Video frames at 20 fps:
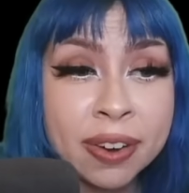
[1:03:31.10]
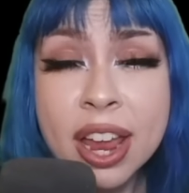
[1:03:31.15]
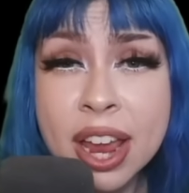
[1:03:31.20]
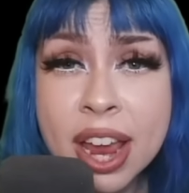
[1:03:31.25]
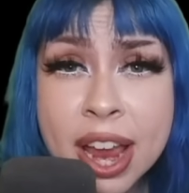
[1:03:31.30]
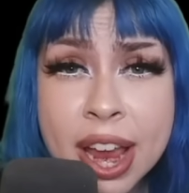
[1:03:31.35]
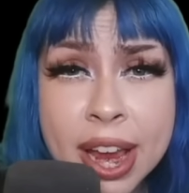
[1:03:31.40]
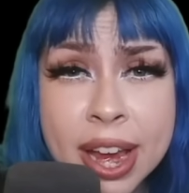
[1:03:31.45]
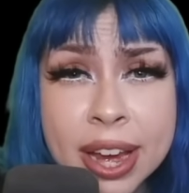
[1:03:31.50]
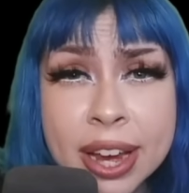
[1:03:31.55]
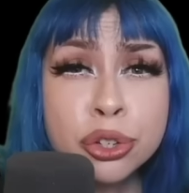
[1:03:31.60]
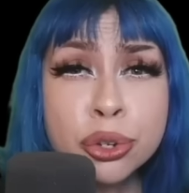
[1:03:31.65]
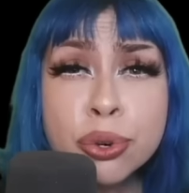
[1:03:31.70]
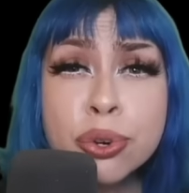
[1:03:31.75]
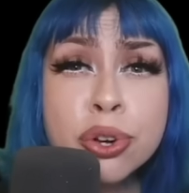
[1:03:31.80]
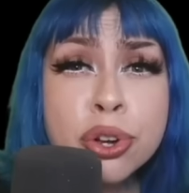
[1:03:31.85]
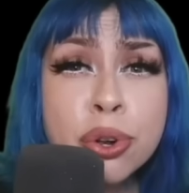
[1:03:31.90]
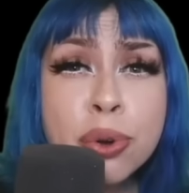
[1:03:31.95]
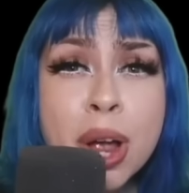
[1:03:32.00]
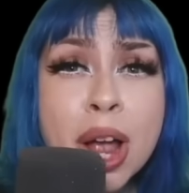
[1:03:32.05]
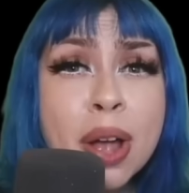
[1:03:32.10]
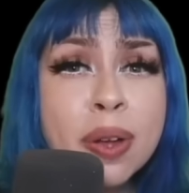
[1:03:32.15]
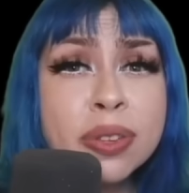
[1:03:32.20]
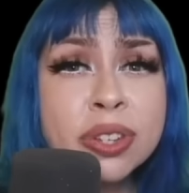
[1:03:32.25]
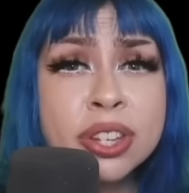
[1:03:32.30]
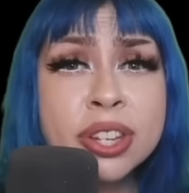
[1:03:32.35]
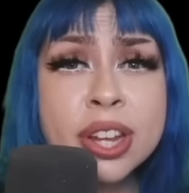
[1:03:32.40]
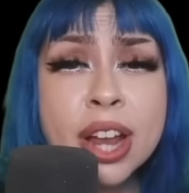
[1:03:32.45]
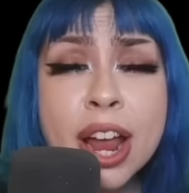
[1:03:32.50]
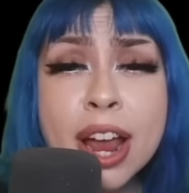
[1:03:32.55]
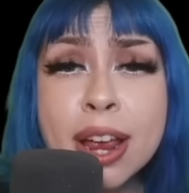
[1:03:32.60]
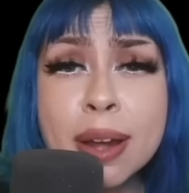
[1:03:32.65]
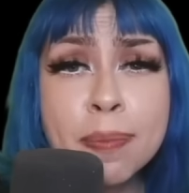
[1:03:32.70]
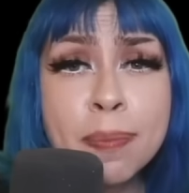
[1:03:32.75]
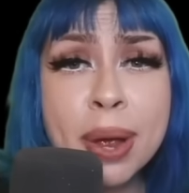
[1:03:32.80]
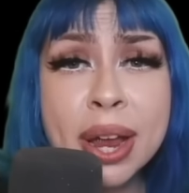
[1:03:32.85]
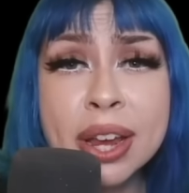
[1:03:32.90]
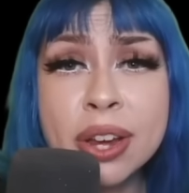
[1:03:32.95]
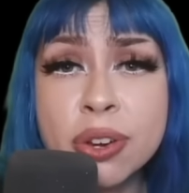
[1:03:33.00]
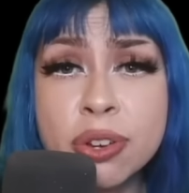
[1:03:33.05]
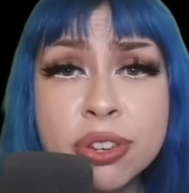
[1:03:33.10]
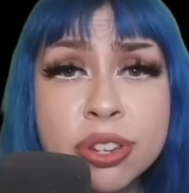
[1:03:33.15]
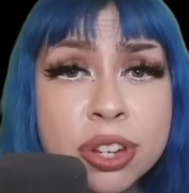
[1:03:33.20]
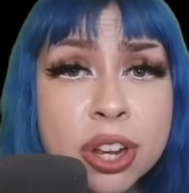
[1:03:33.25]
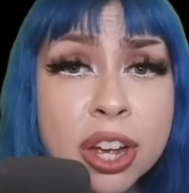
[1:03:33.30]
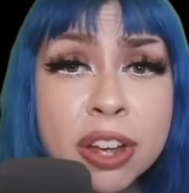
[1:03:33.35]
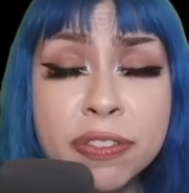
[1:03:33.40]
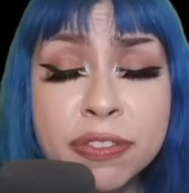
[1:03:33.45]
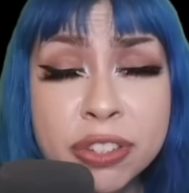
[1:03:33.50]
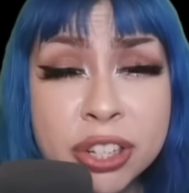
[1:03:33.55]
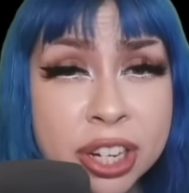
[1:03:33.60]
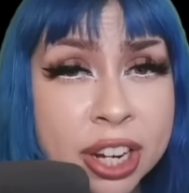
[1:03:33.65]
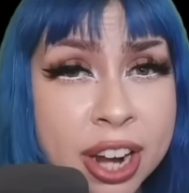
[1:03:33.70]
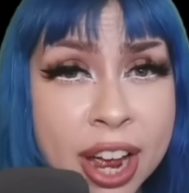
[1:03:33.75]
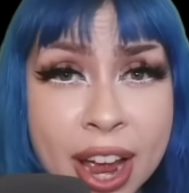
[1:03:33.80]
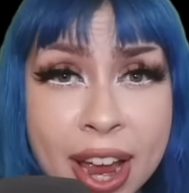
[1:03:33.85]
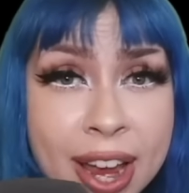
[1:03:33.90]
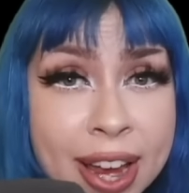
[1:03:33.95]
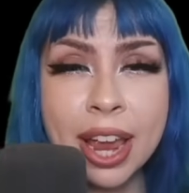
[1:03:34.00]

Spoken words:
hey, don't go outside by yourself tonight.